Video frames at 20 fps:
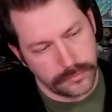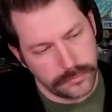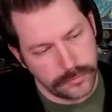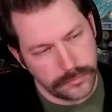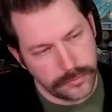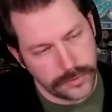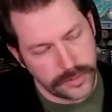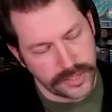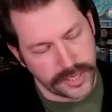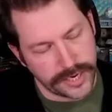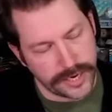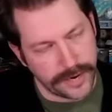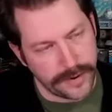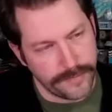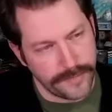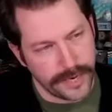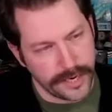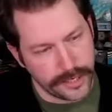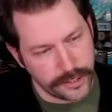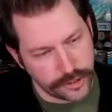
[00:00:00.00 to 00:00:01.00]
Setting up
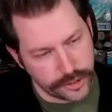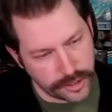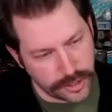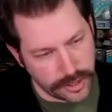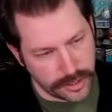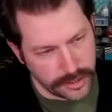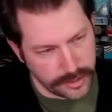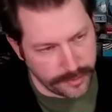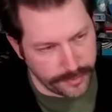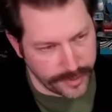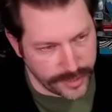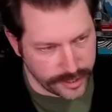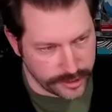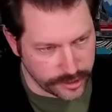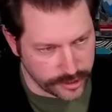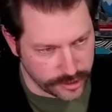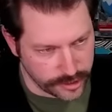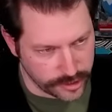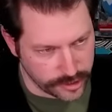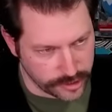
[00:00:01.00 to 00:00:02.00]
Mega Char on the
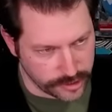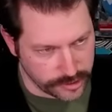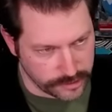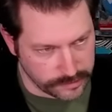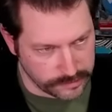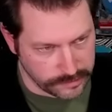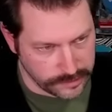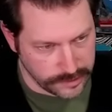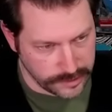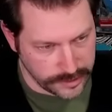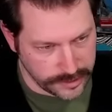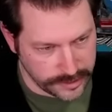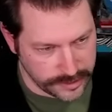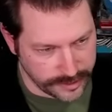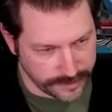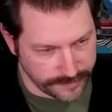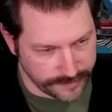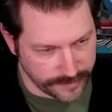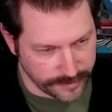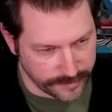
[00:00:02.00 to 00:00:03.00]
bench is just a really
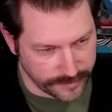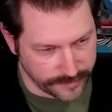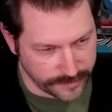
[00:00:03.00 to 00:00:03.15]
tough thing for